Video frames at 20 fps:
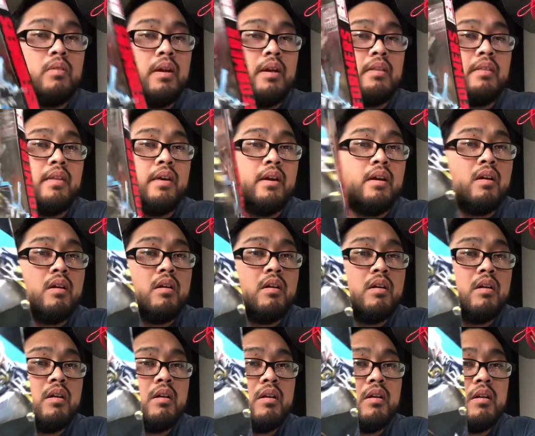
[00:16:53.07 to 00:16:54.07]
right there.
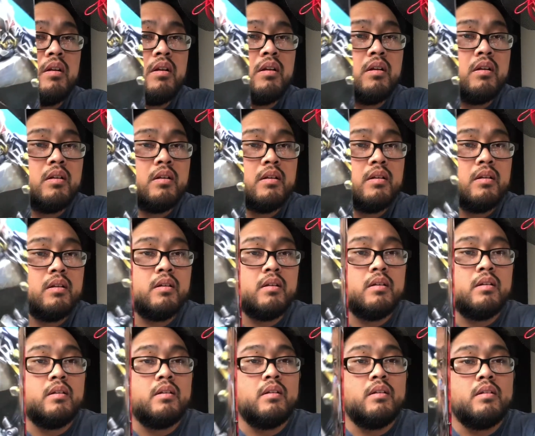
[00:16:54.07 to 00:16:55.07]

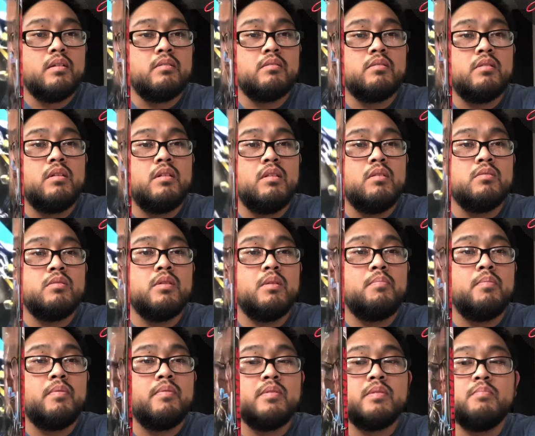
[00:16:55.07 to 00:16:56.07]
There's a
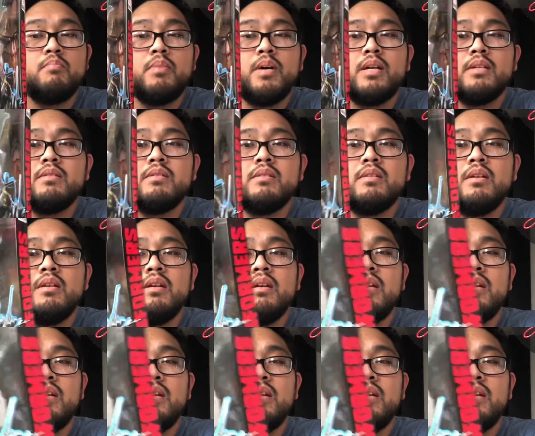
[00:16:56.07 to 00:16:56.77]
close-up of his bust,